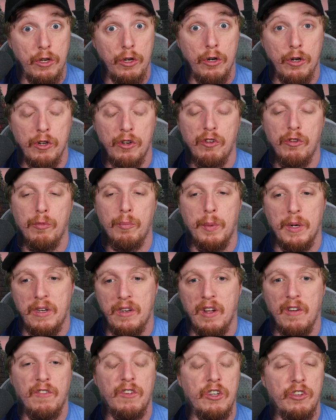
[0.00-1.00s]
good,
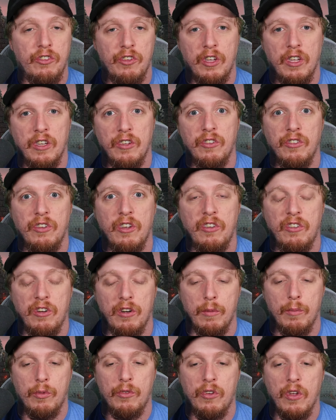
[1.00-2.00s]
but definitely selling
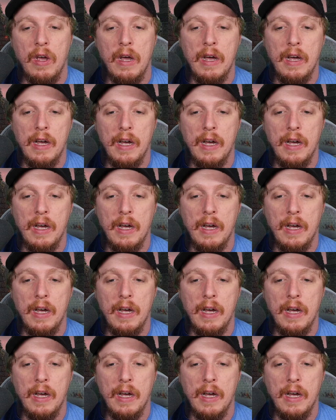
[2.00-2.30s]
systems,